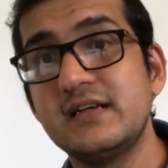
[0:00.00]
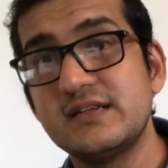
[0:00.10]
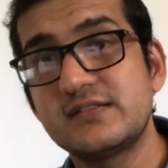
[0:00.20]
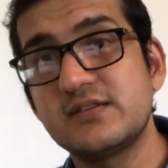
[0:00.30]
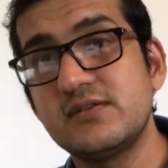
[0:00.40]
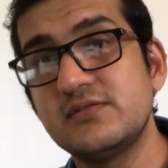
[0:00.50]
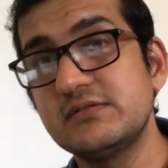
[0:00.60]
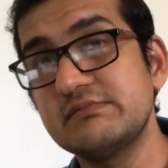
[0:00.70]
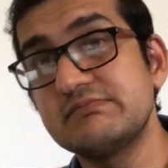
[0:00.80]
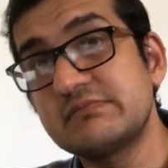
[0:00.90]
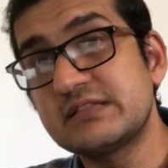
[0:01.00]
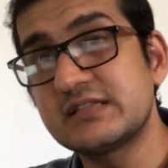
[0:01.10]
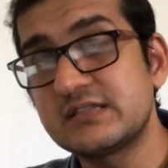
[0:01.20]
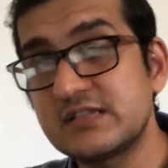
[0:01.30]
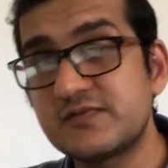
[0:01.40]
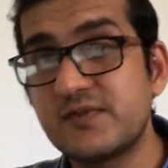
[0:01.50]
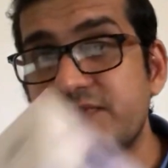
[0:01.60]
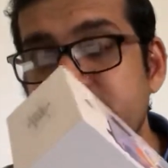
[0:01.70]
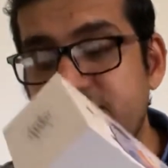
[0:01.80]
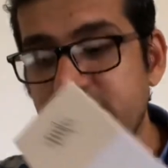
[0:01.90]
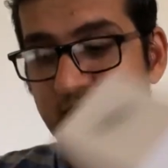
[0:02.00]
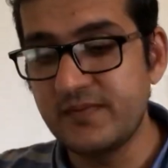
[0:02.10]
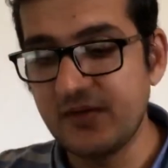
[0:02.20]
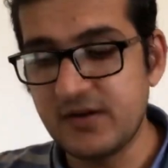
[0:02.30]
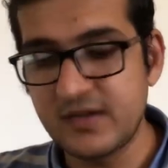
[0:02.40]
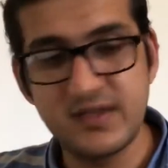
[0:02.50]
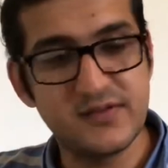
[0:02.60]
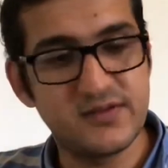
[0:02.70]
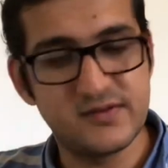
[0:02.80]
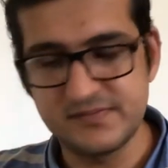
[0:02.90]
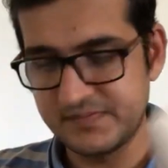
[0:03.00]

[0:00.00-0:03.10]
So this is just for YouTube vlogging. So